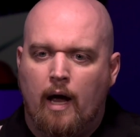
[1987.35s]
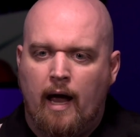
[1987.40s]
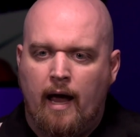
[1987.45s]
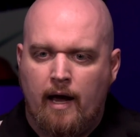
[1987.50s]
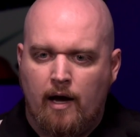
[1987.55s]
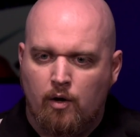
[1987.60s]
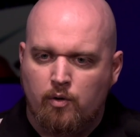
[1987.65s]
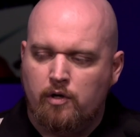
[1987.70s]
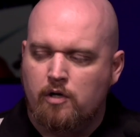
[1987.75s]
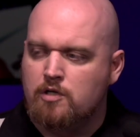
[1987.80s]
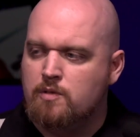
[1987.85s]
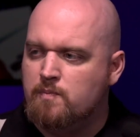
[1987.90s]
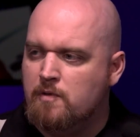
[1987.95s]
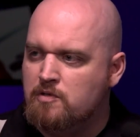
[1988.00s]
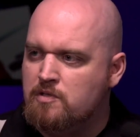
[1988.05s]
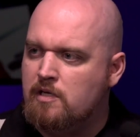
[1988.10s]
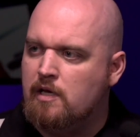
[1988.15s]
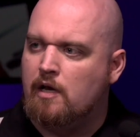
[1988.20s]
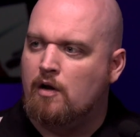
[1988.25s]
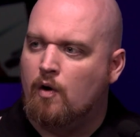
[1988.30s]
how you're
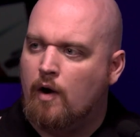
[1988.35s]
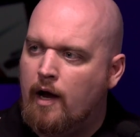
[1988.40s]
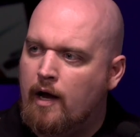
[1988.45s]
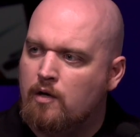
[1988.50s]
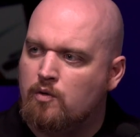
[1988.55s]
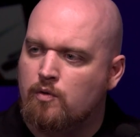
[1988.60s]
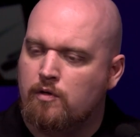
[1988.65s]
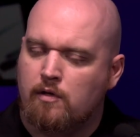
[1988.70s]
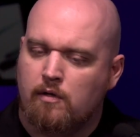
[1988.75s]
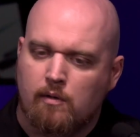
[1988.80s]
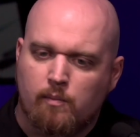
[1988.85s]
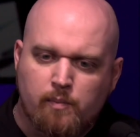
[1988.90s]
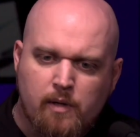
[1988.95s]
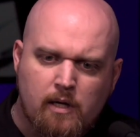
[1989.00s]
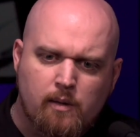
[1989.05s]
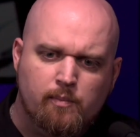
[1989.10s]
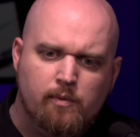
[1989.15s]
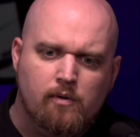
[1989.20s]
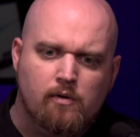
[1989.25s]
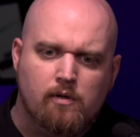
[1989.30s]
supposed to interact with other
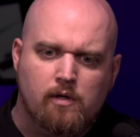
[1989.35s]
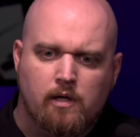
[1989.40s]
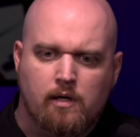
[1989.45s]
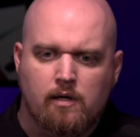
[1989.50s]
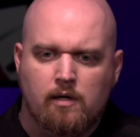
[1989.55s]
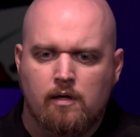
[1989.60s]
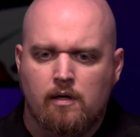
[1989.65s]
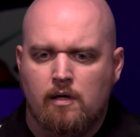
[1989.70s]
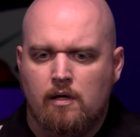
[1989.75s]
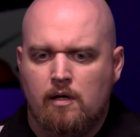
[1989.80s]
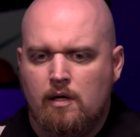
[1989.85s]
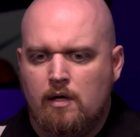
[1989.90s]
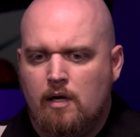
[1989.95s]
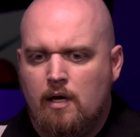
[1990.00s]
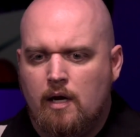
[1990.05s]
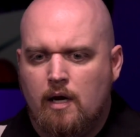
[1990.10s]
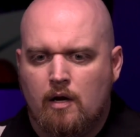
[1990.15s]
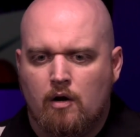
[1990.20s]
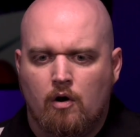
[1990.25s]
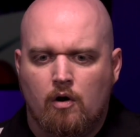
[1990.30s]
people and
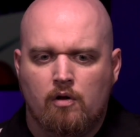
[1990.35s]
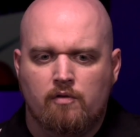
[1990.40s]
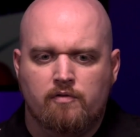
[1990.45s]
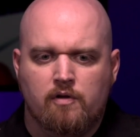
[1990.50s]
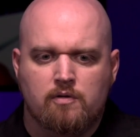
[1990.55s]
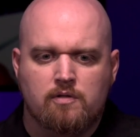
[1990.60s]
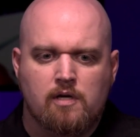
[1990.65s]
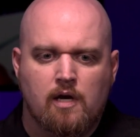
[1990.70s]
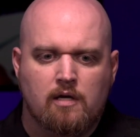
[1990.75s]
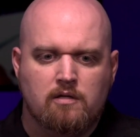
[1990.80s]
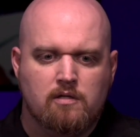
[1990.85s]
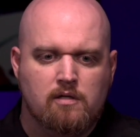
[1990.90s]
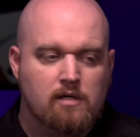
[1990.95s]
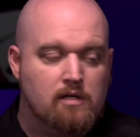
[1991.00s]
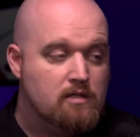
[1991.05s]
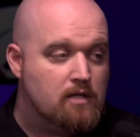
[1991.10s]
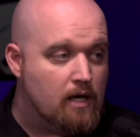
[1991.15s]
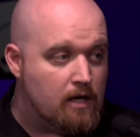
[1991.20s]
and all of those kinds of things.